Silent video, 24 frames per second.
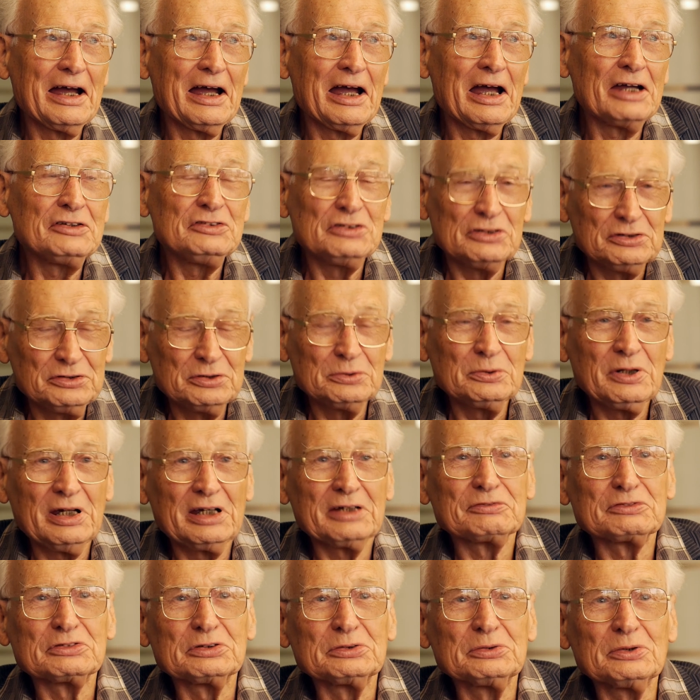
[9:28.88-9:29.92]
And you do
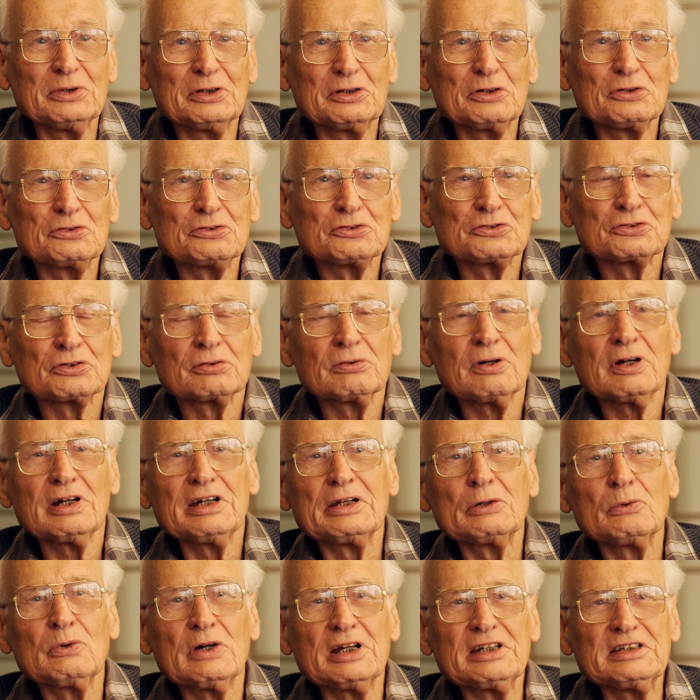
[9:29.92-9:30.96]
have to try
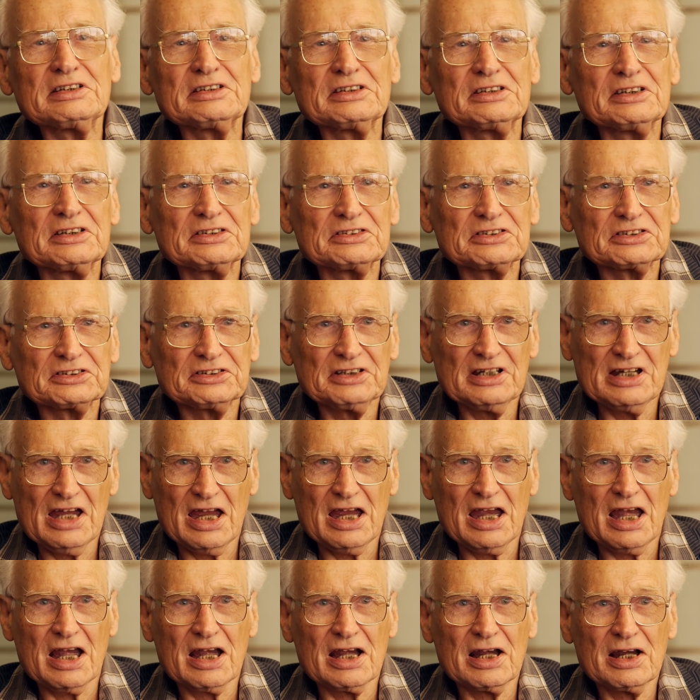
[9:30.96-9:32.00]
to
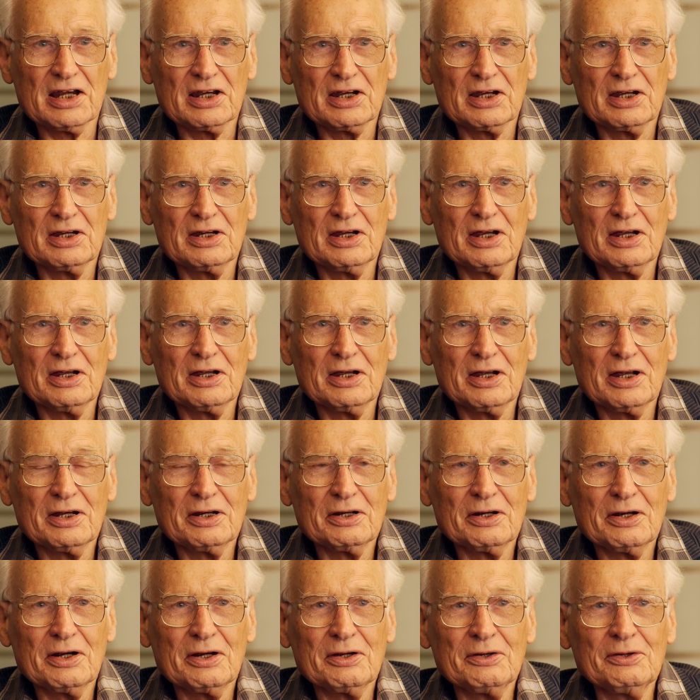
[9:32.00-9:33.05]
understand
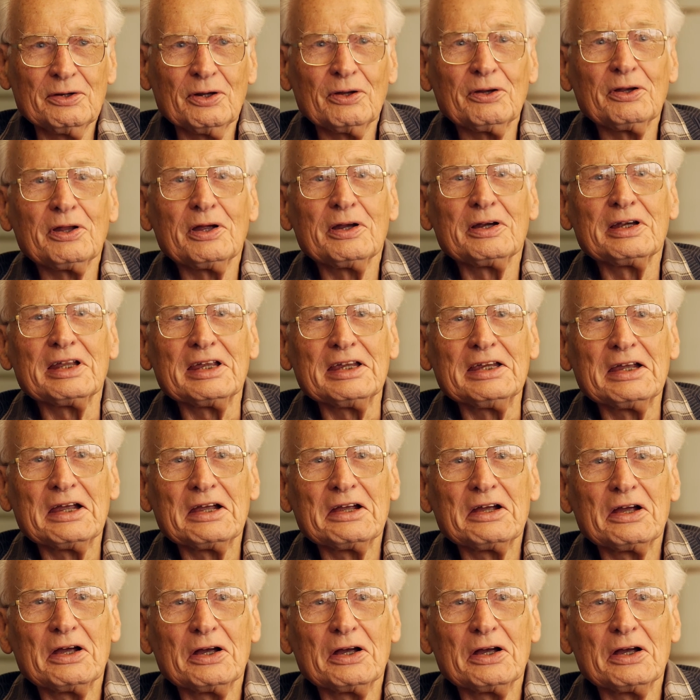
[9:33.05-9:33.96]
not only